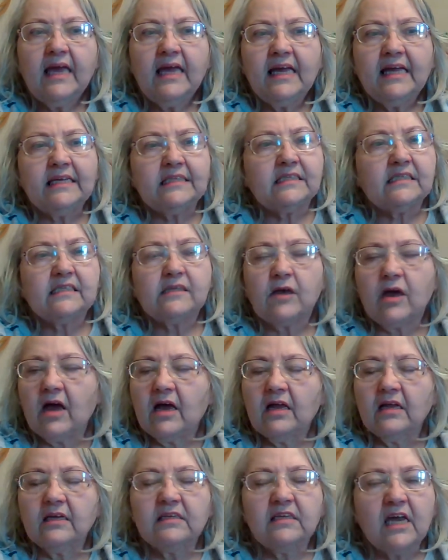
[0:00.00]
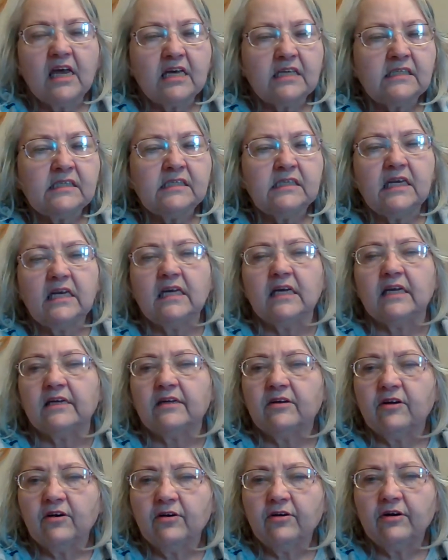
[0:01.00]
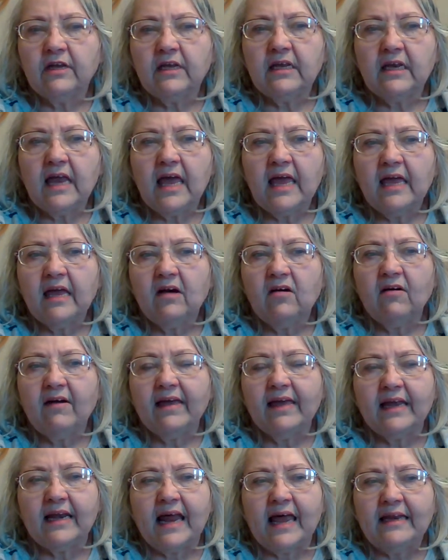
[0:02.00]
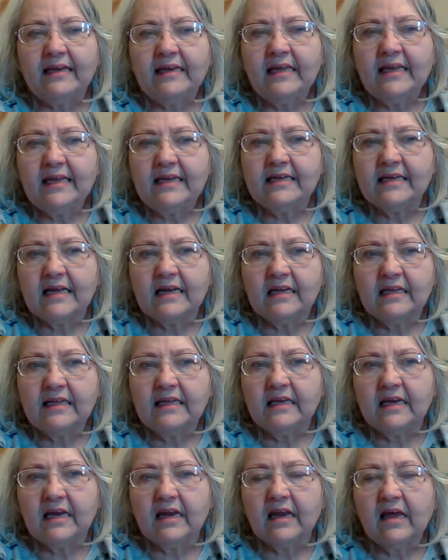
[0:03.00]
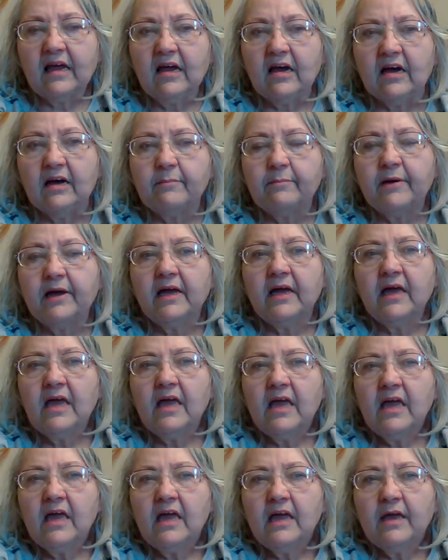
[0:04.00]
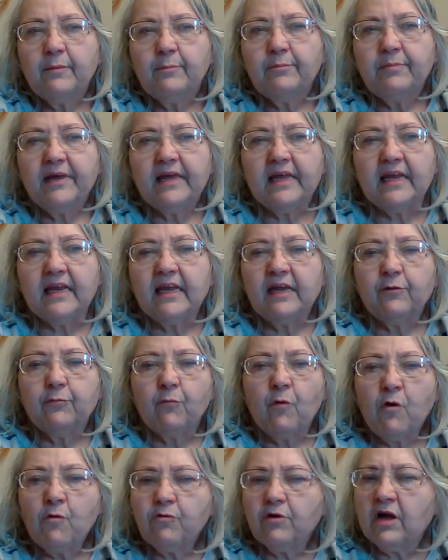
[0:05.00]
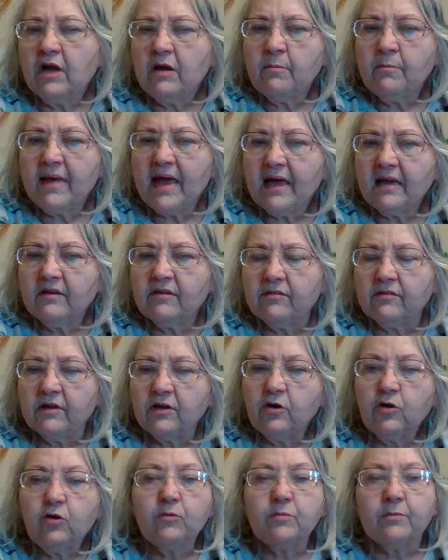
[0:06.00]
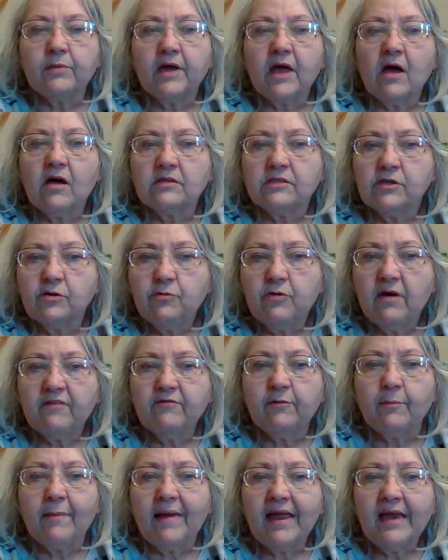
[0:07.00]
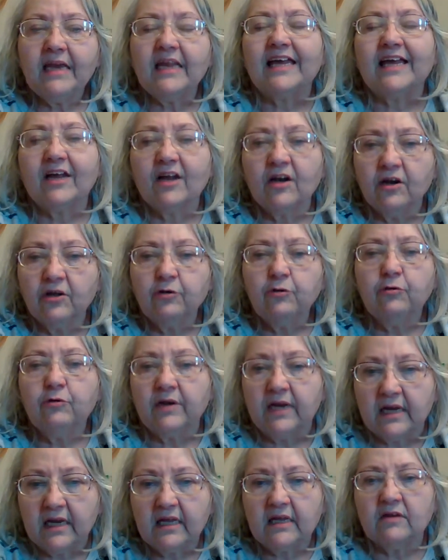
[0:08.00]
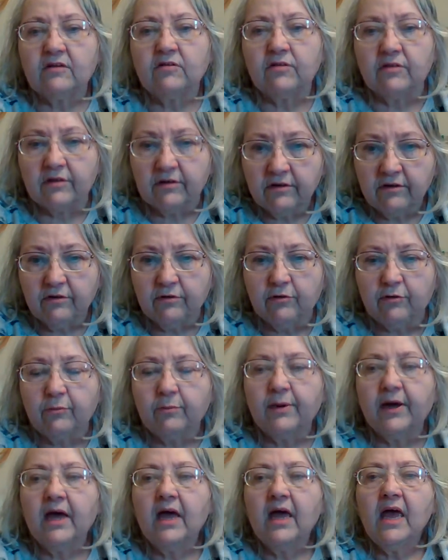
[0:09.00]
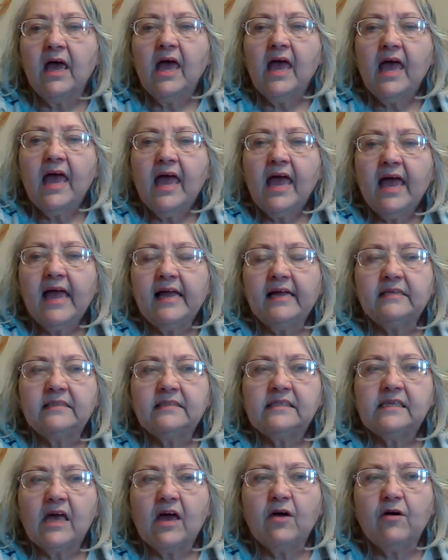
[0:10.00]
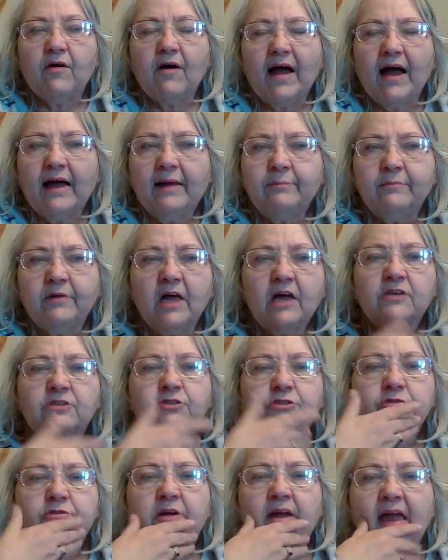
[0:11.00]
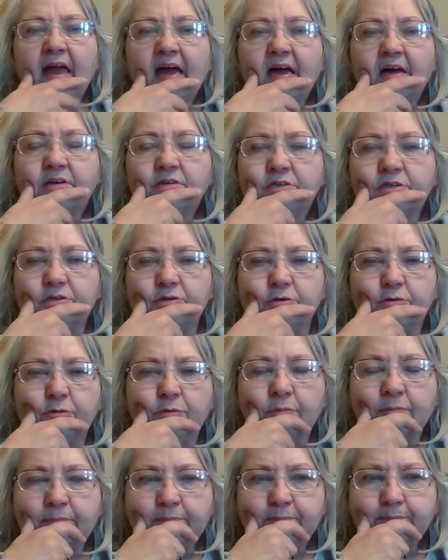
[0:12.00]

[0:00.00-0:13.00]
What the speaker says: it's dusty and dirty now, and I need to clean it up. But it won't come out of the hoop because whoever made it glued it into the hoop. And so I'm not sure how to